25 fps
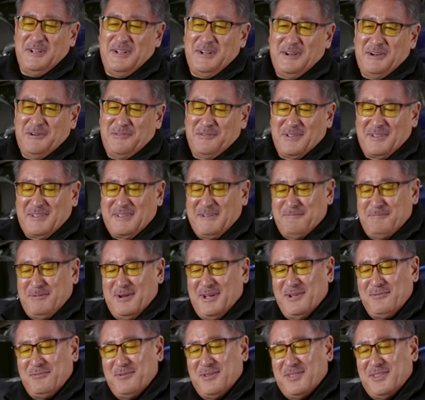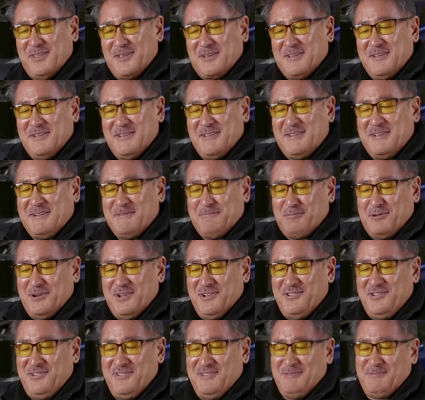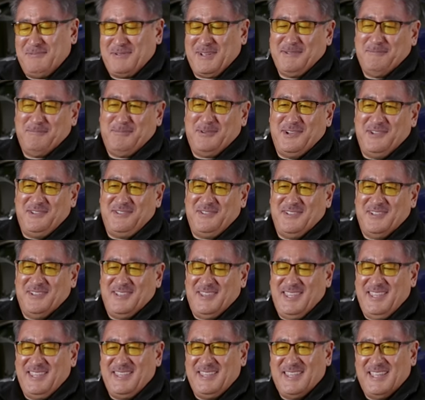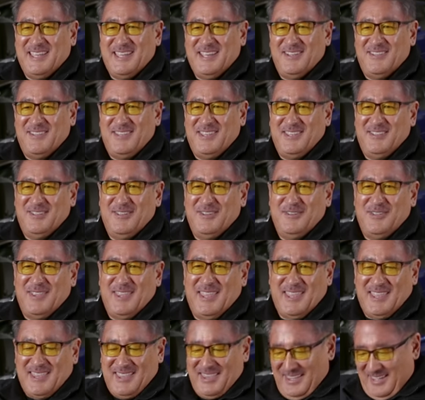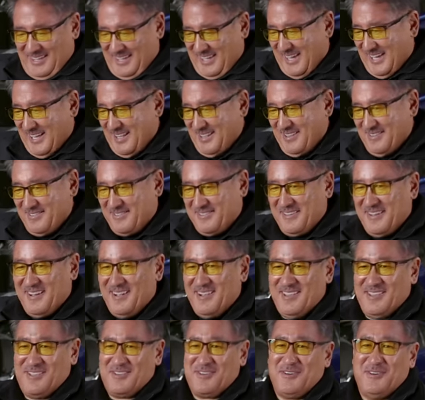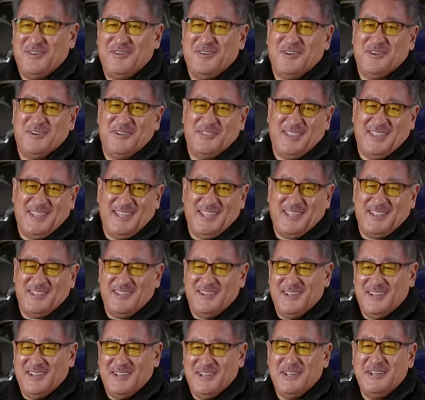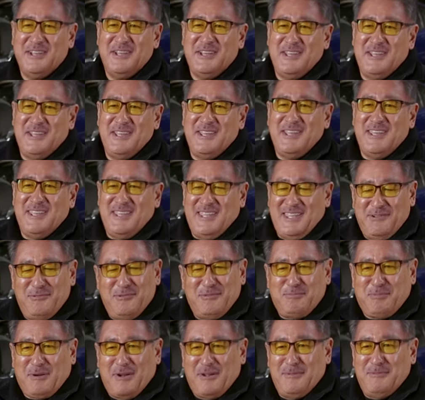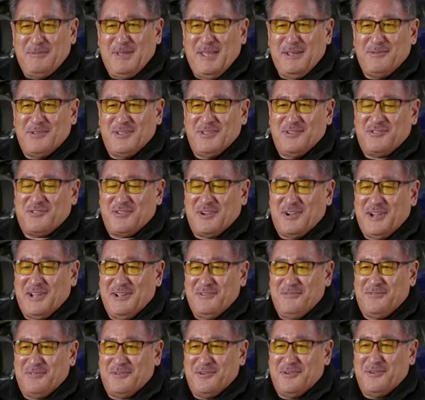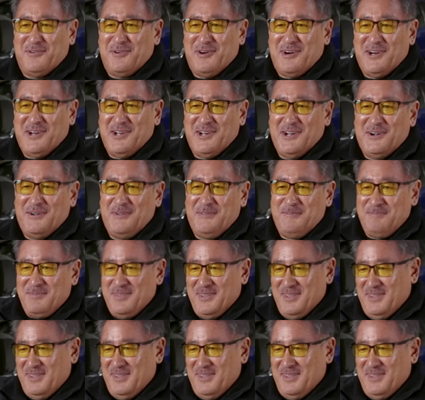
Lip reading: When combined with the good compression leak down, you knew that he had a solid core that he would probably be able to drive for a while.